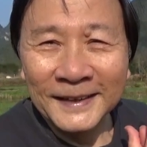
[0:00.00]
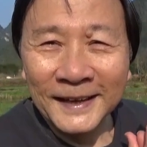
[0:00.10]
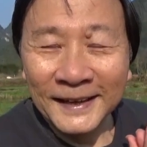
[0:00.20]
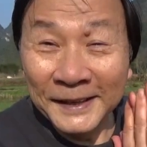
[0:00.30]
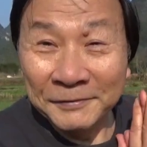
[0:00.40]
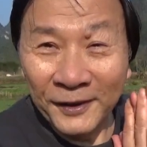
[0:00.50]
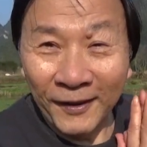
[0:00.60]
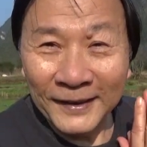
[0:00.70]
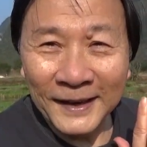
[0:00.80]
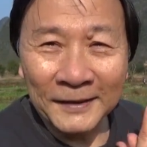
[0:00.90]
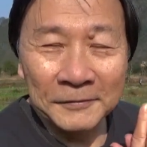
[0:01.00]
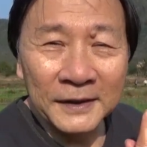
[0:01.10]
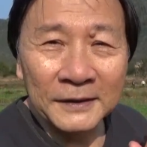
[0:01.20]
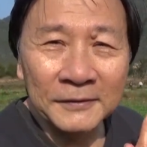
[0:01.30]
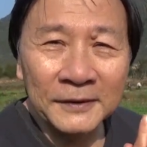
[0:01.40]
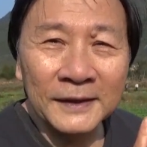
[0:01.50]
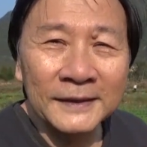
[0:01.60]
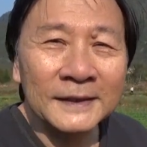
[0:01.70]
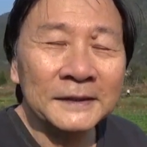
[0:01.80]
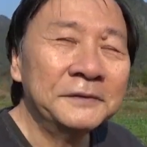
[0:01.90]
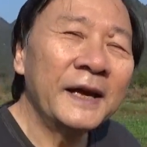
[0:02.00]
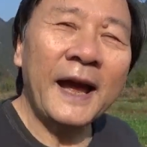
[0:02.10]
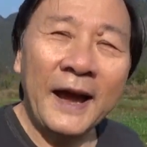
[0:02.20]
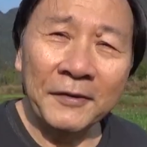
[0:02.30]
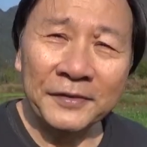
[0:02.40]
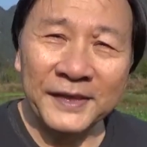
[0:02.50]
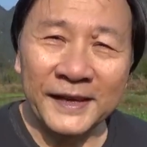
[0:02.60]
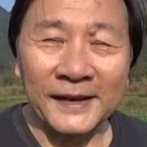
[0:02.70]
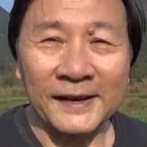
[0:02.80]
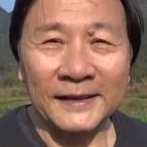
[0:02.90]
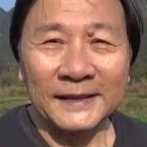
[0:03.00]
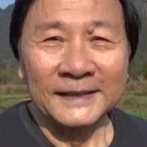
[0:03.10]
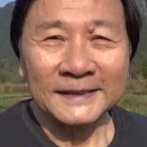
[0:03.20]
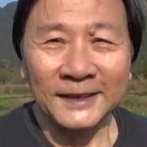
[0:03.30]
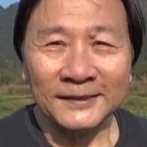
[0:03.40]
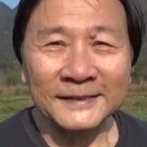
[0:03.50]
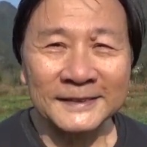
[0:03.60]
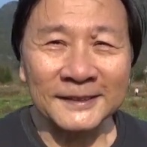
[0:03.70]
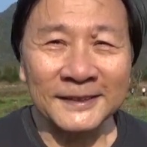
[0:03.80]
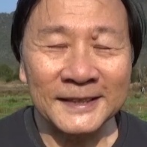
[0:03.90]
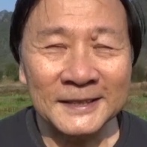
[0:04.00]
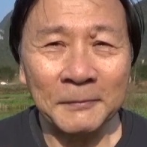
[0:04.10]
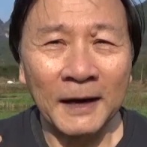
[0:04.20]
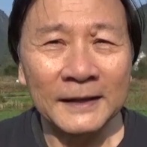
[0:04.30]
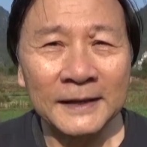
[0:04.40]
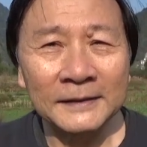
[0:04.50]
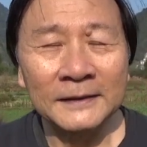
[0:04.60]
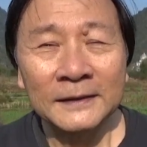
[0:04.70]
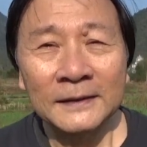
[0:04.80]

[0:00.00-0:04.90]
live longer. We are healthier. So that's why then